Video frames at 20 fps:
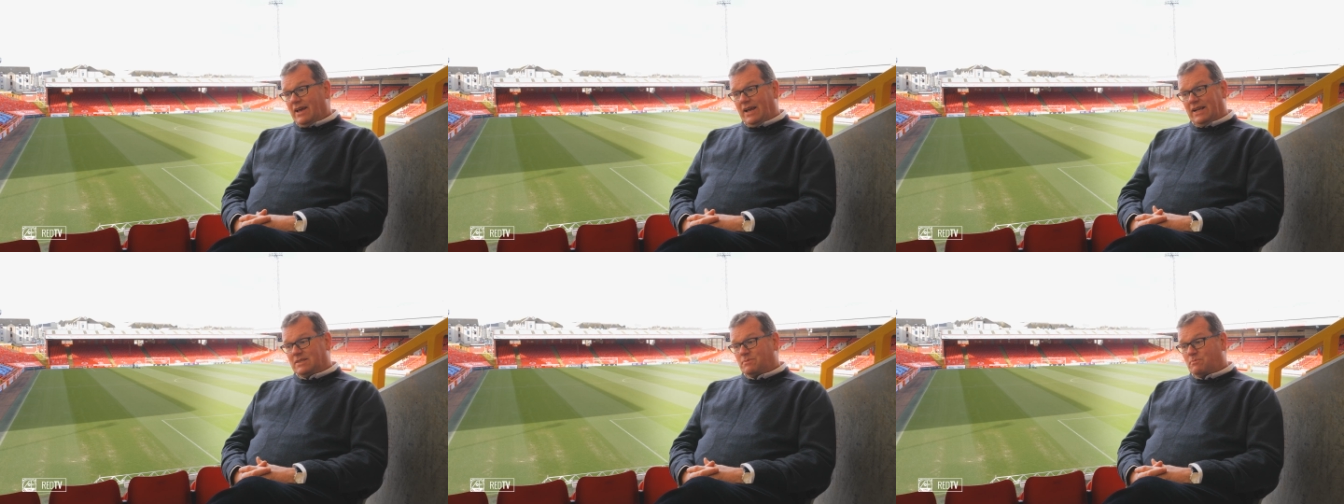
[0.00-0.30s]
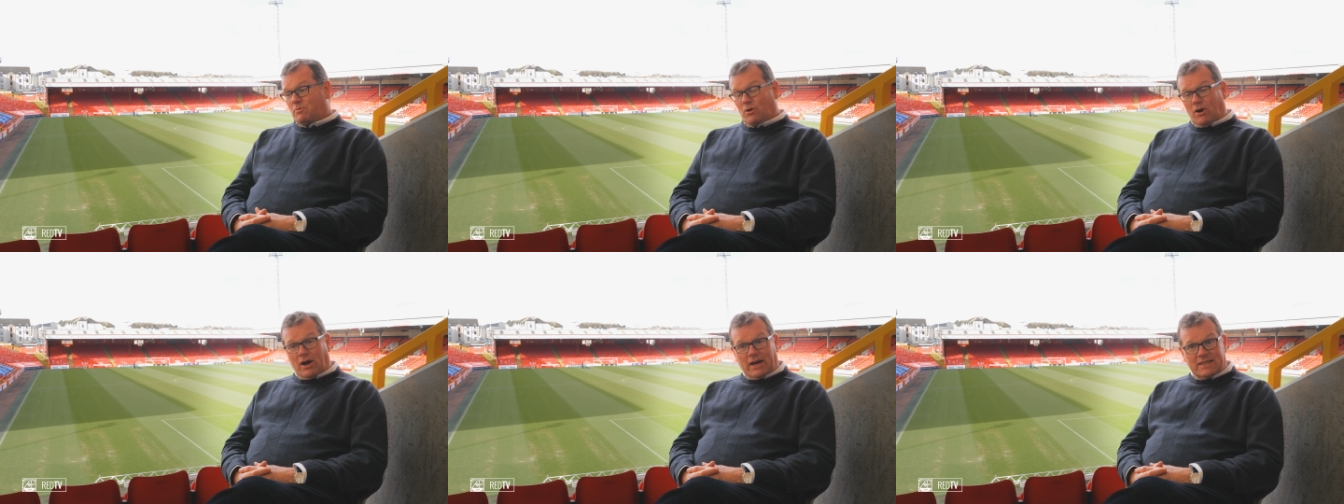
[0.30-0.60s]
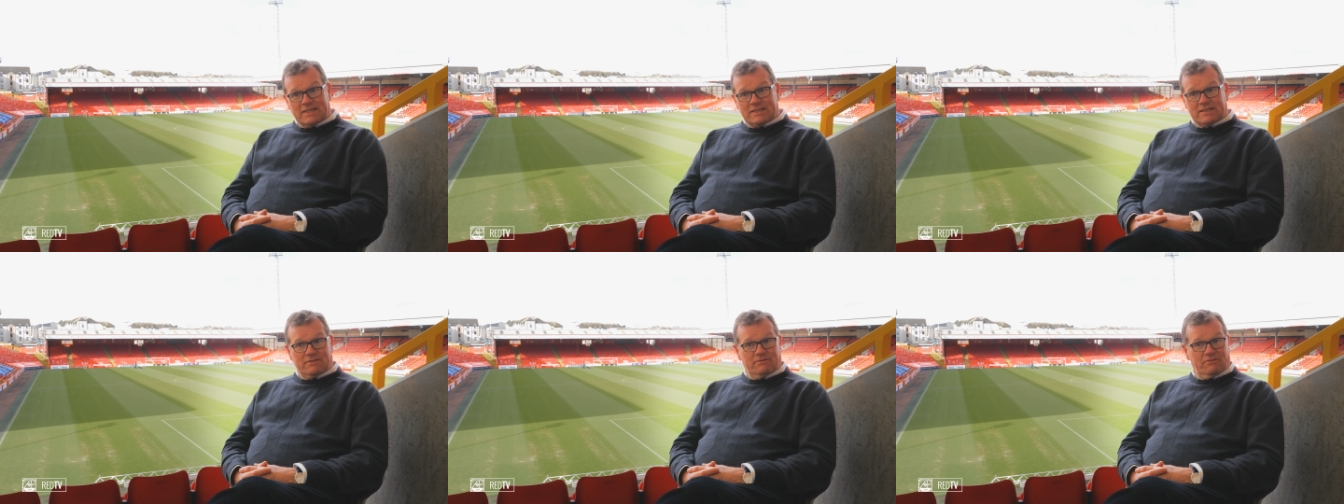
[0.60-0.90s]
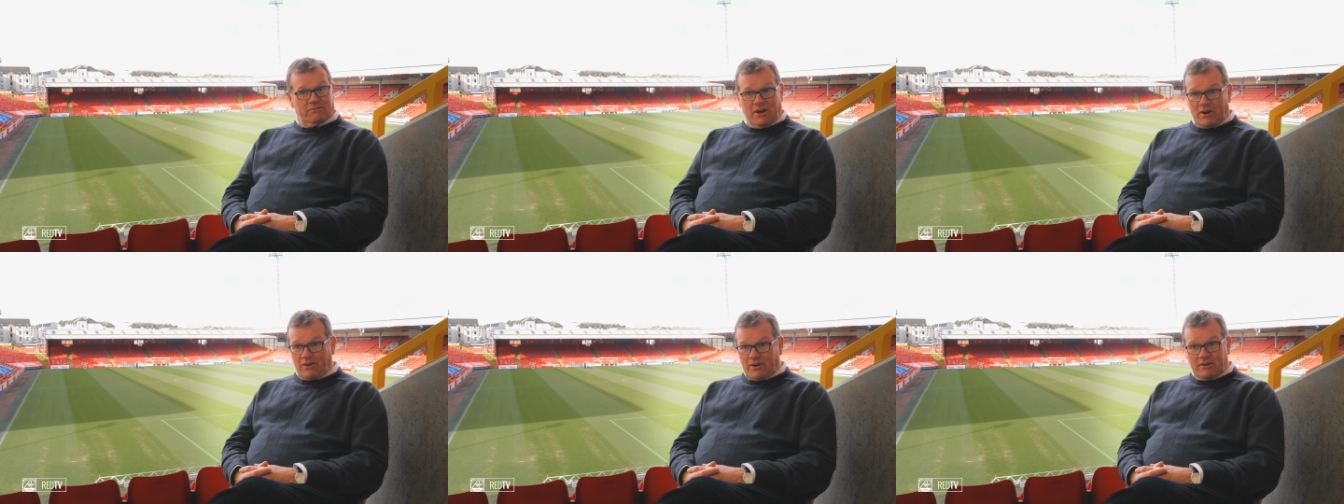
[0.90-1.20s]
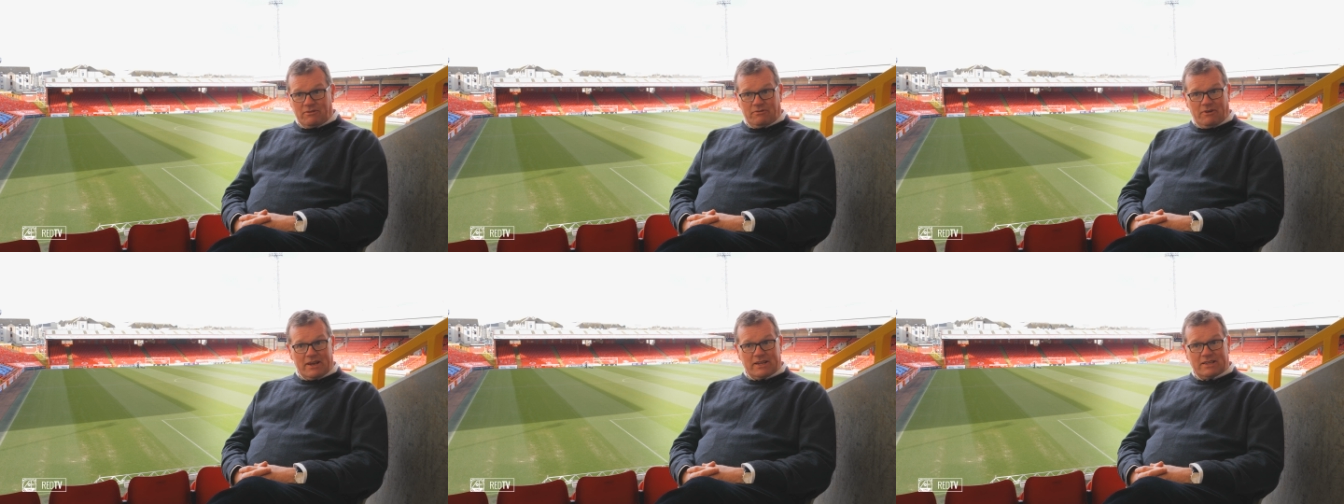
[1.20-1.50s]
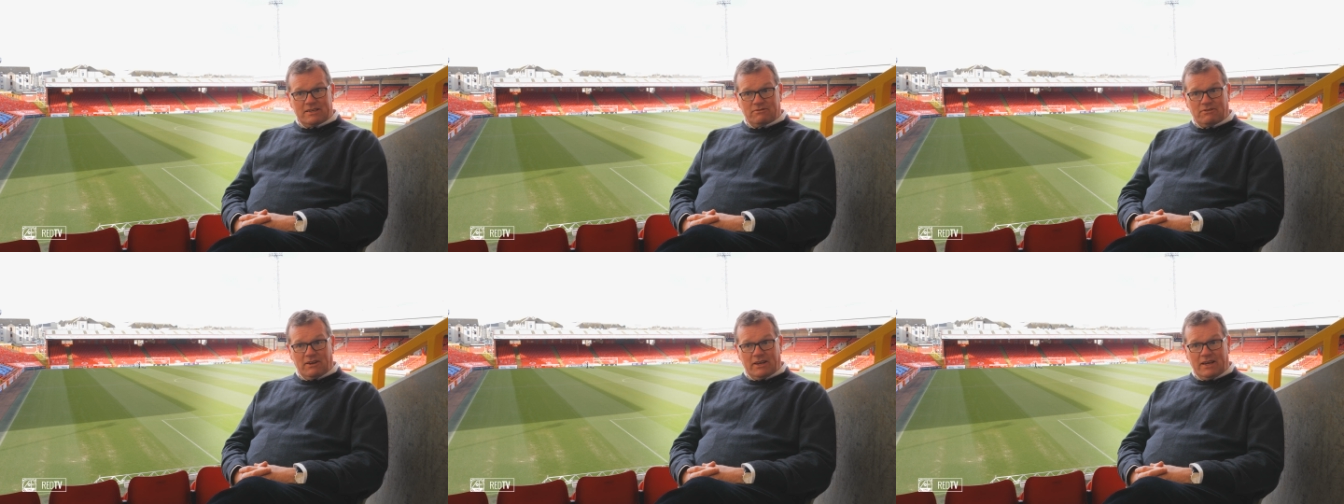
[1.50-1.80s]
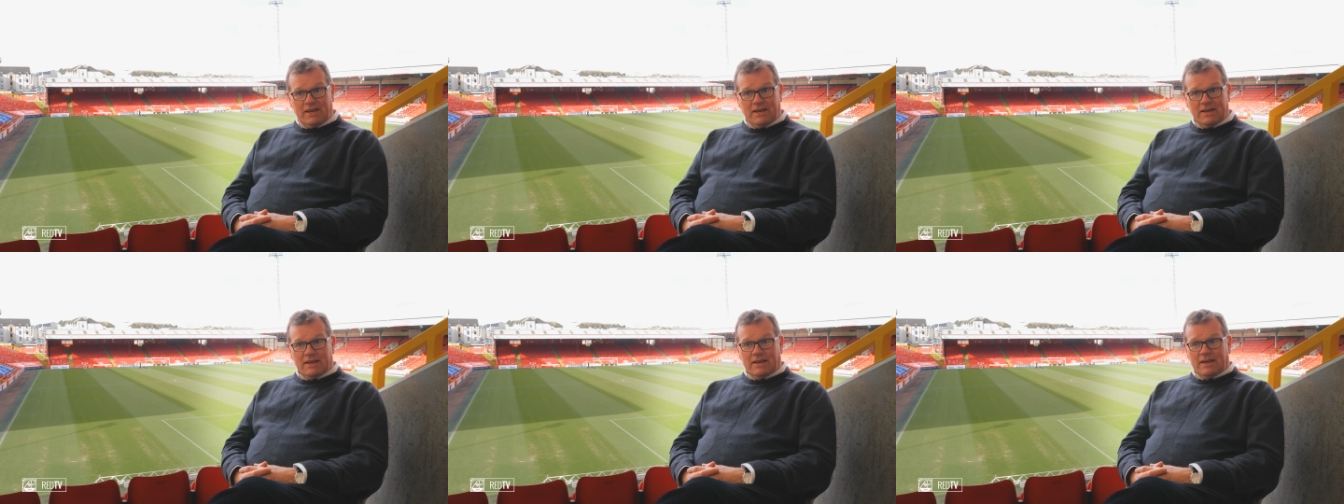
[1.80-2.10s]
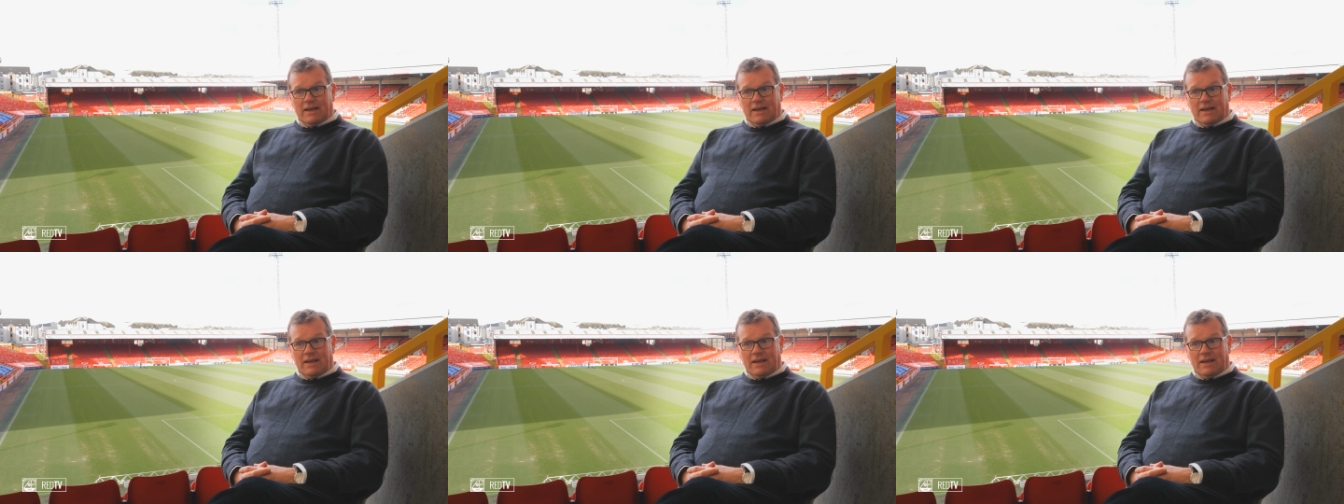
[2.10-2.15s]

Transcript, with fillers: It's priced very effectively,